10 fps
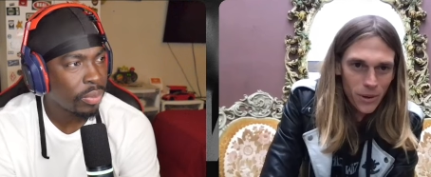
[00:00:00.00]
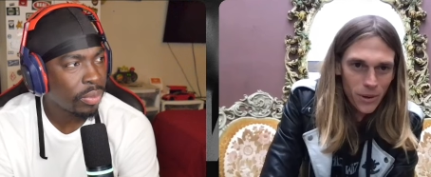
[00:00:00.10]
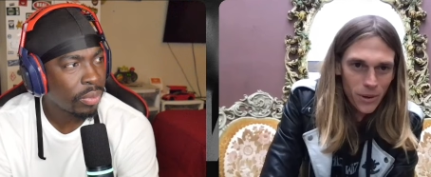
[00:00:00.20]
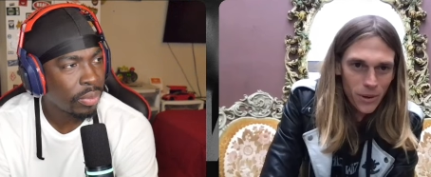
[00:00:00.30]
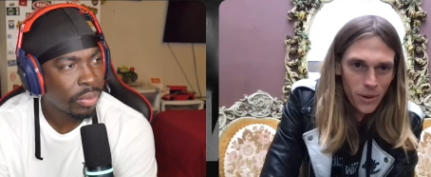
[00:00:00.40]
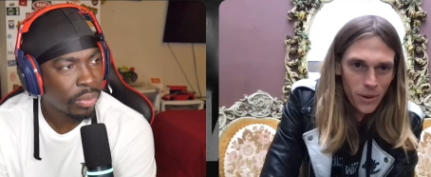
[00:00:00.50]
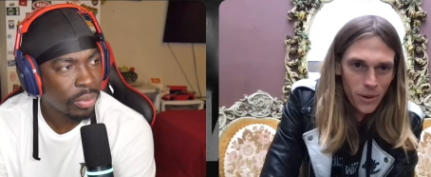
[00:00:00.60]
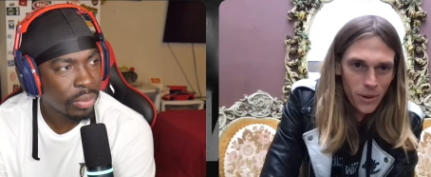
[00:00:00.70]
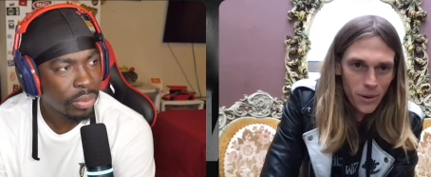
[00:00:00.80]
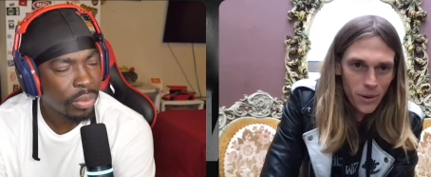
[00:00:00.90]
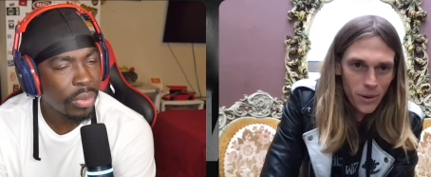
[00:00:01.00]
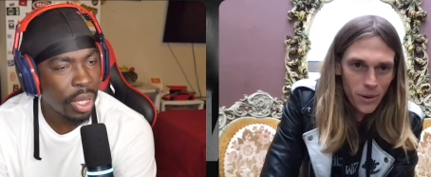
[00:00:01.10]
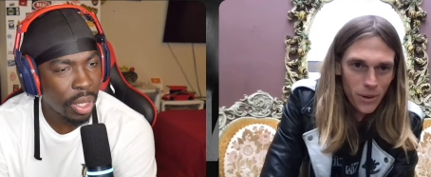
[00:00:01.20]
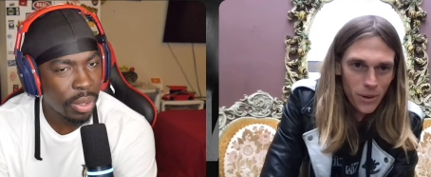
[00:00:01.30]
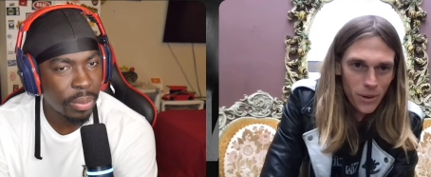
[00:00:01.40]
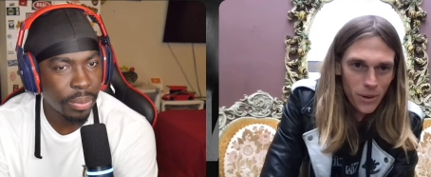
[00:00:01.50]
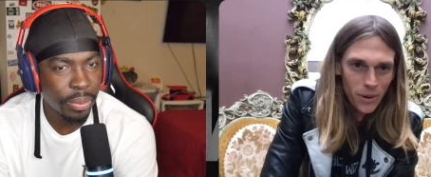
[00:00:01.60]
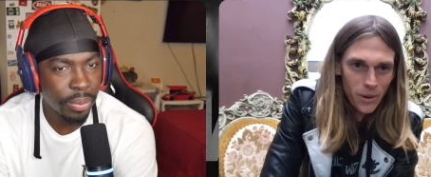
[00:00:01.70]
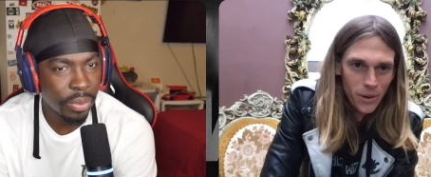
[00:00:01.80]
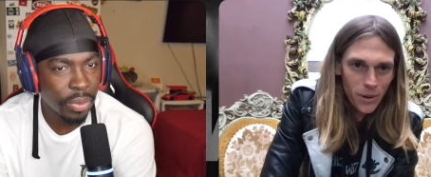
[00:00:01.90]
Speaker 1: you know. Yeah.
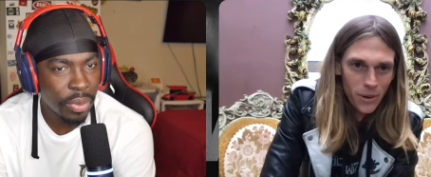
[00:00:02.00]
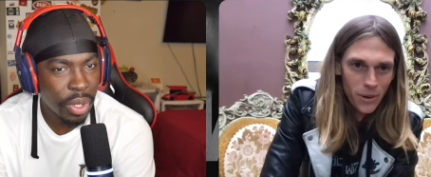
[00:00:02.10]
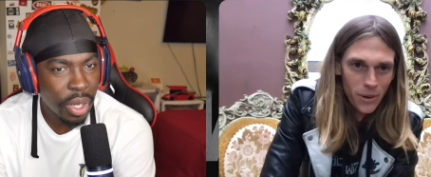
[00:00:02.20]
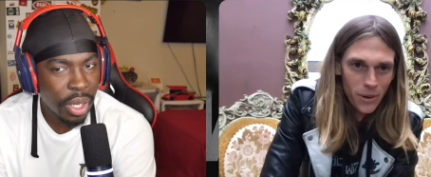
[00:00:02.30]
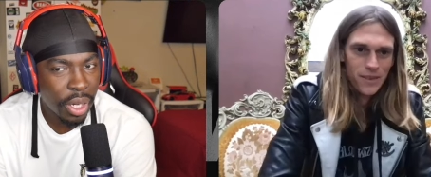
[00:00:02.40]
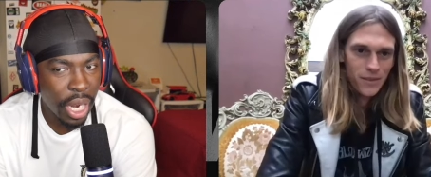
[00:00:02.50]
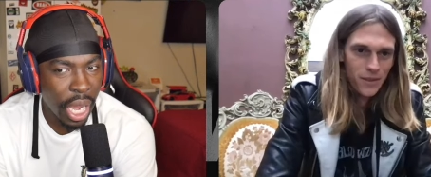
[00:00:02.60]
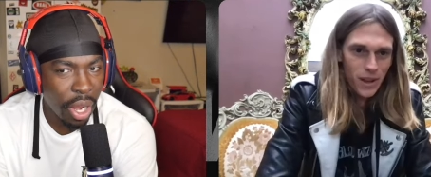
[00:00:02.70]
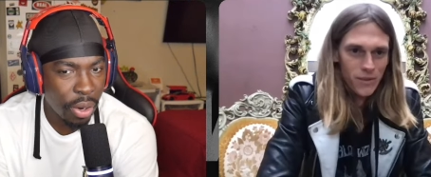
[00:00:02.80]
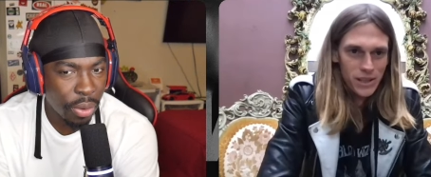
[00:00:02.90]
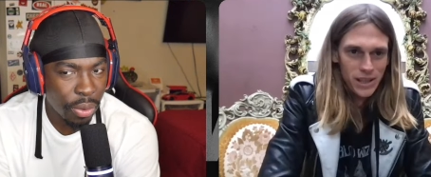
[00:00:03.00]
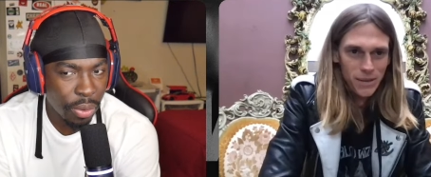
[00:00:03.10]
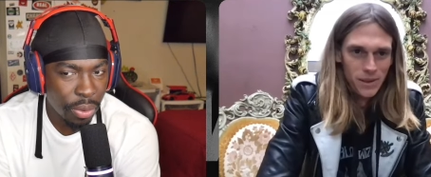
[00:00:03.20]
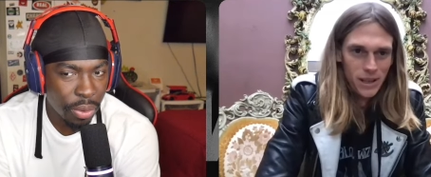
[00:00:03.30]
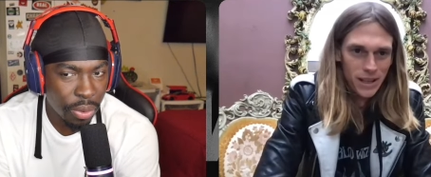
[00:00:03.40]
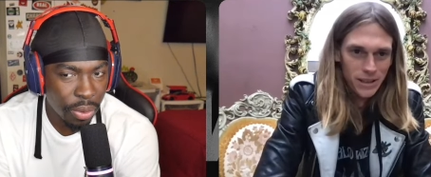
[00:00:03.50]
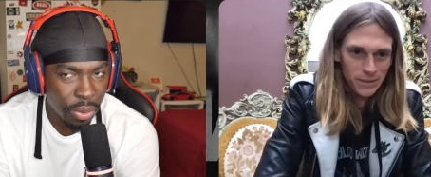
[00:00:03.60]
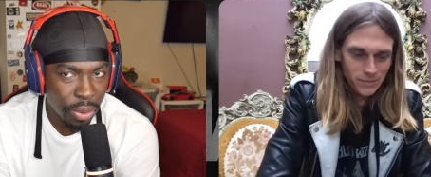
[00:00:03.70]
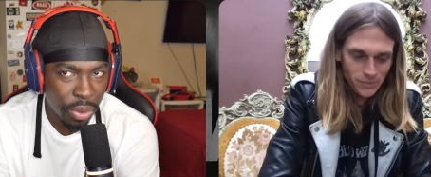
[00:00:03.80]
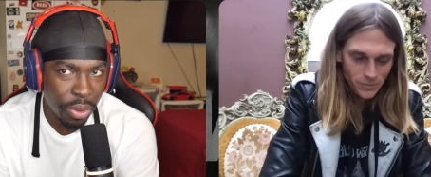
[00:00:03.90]
Now, love the same
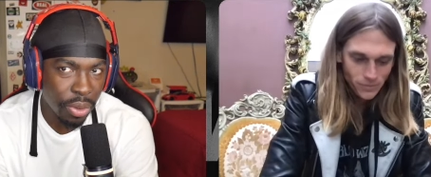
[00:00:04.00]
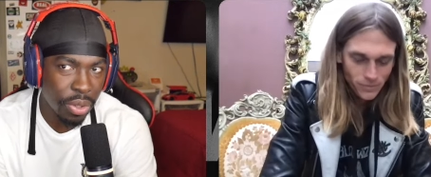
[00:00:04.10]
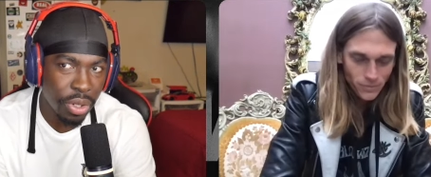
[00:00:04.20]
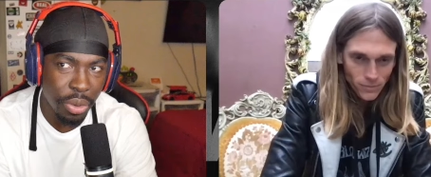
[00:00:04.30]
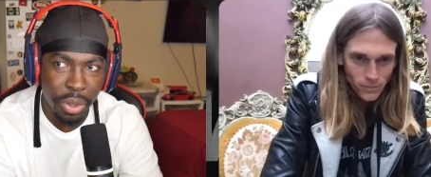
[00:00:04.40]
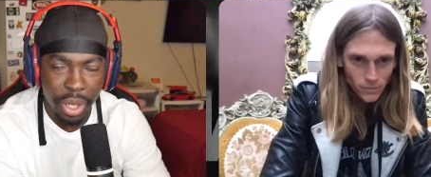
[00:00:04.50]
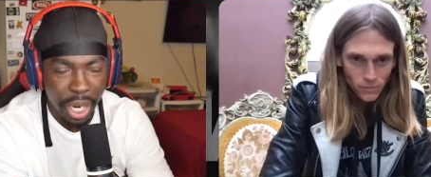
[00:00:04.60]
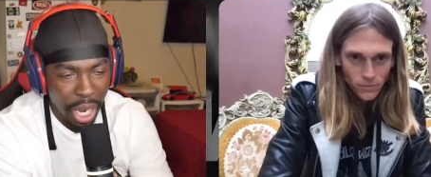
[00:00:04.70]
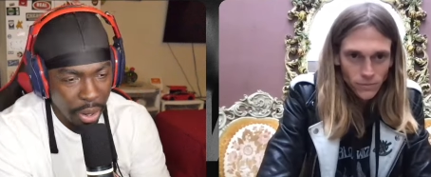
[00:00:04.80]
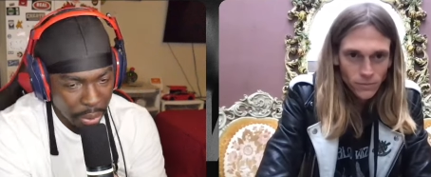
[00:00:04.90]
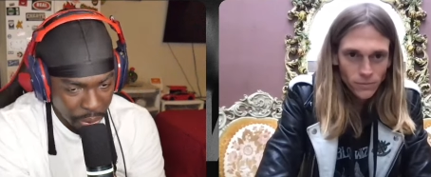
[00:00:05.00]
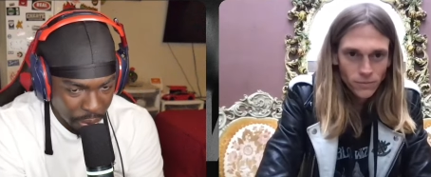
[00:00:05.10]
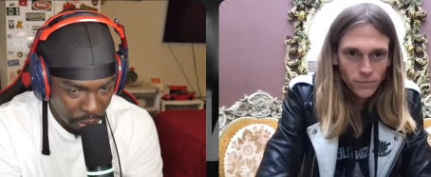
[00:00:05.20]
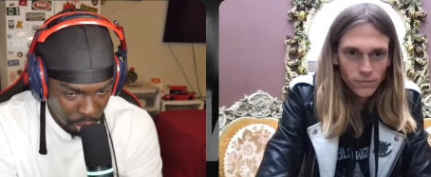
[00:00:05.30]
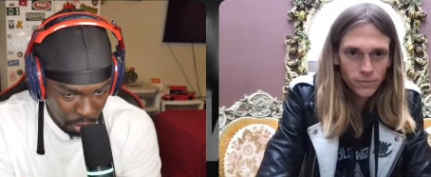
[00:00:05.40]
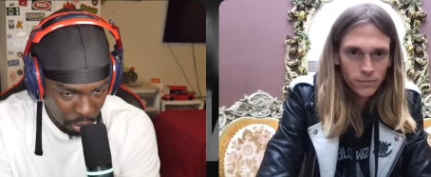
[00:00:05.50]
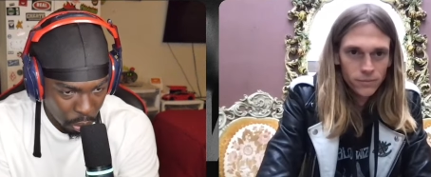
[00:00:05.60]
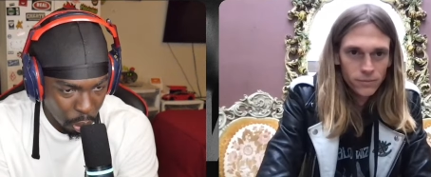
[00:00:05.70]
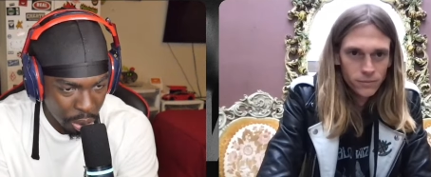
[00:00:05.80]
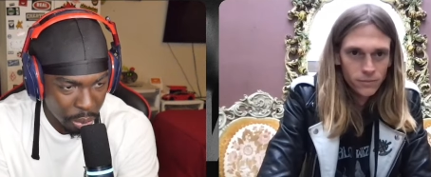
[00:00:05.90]
thing.
Speaker 2: So now,
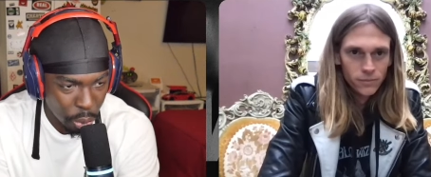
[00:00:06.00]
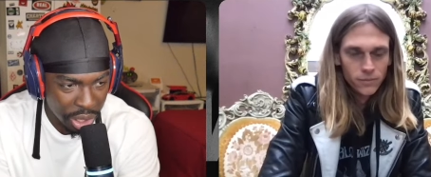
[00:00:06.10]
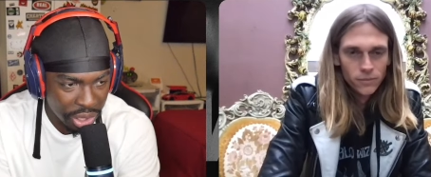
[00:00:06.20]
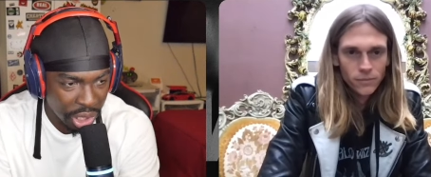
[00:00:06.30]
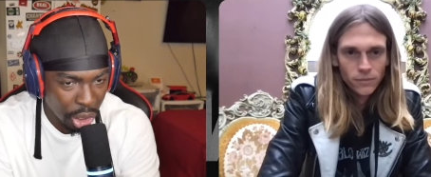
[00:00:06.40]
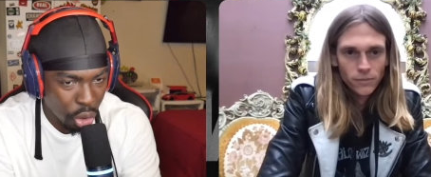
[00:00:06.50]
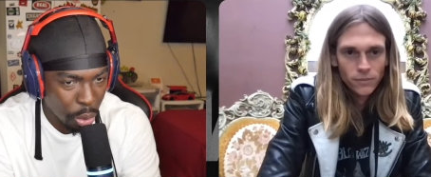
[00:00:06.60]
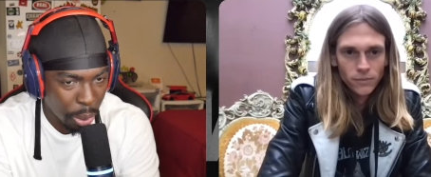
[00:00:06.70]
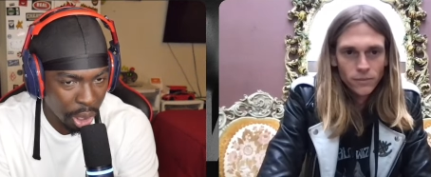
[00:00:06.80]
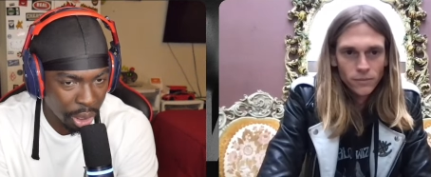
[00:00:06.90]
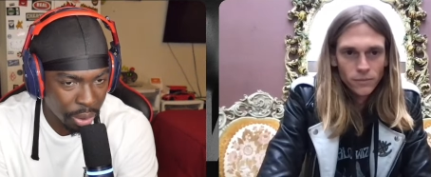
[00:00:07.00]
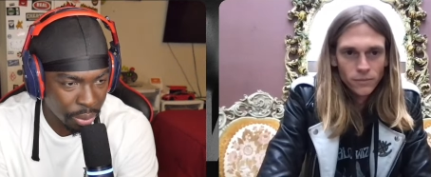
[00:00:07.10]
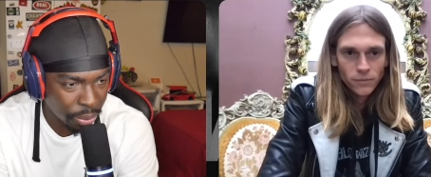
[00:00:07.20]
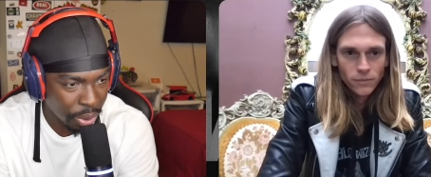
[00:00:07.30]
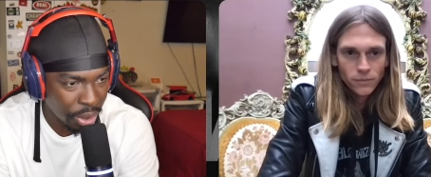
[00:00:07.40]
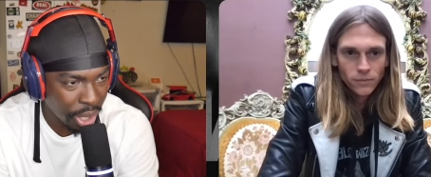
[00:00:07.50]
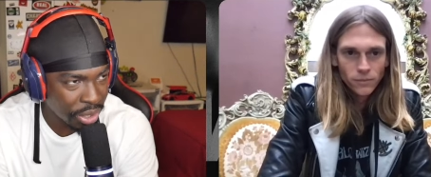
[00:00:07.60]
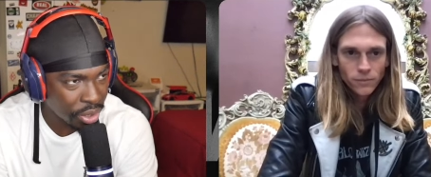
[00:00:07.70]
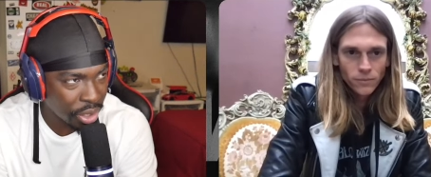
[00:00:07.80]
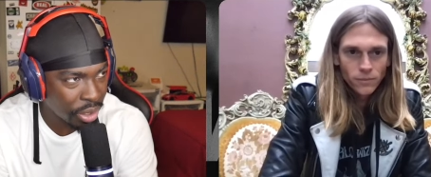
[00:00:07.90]
what is the local park? Where are you guys
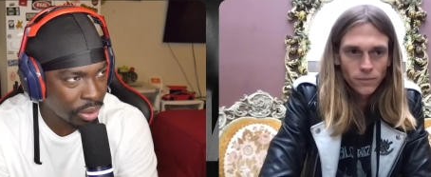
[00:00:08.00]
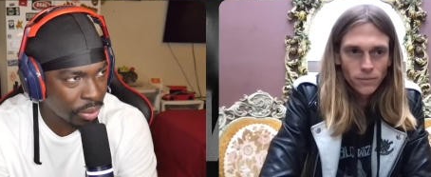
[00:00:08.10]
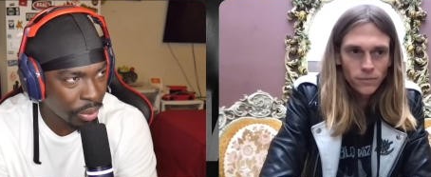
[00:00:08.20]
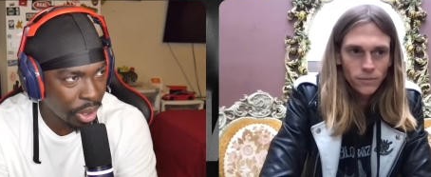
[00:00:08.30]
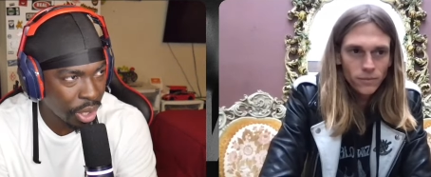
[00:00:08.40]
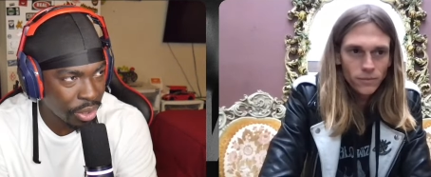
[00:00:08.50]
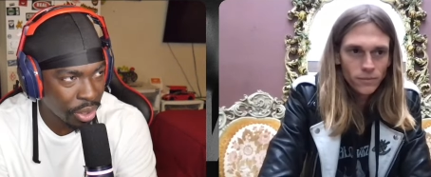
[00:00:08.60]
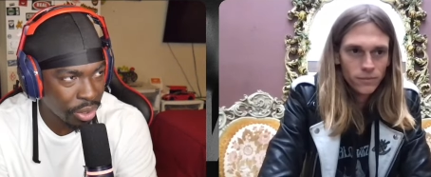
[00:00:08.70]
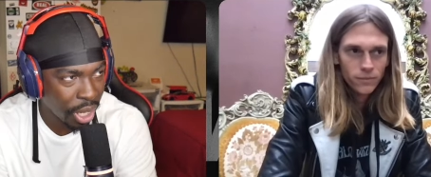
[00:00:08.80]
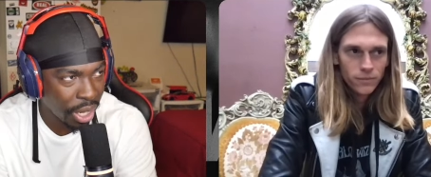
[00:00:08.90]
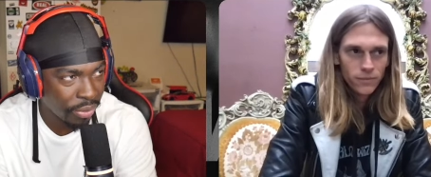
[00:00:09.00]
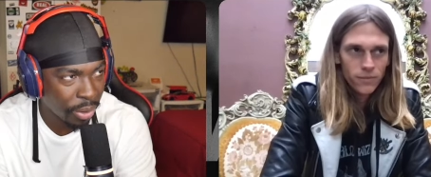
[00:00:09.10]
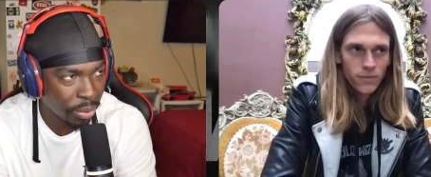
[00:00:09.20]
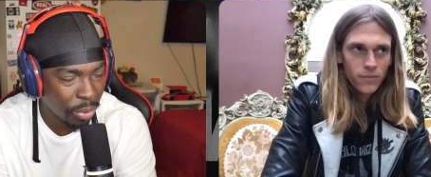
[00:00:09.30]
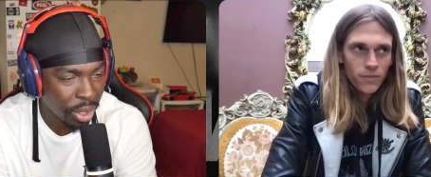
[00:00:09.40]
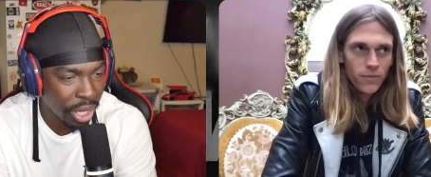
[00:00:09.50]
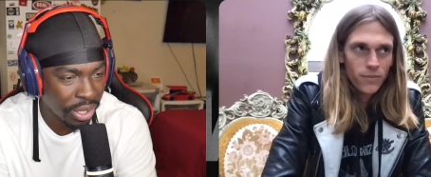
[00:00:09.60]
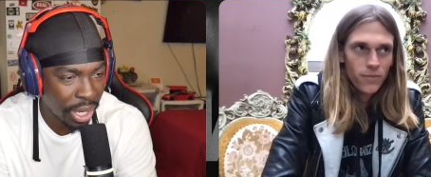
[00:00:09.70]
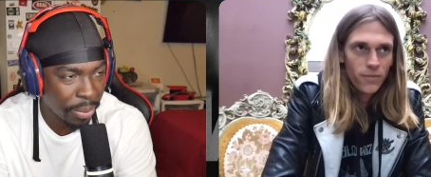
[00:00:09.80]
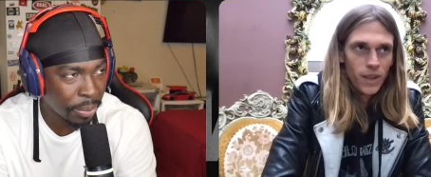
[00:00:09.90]
all skating from? Where are you guys at?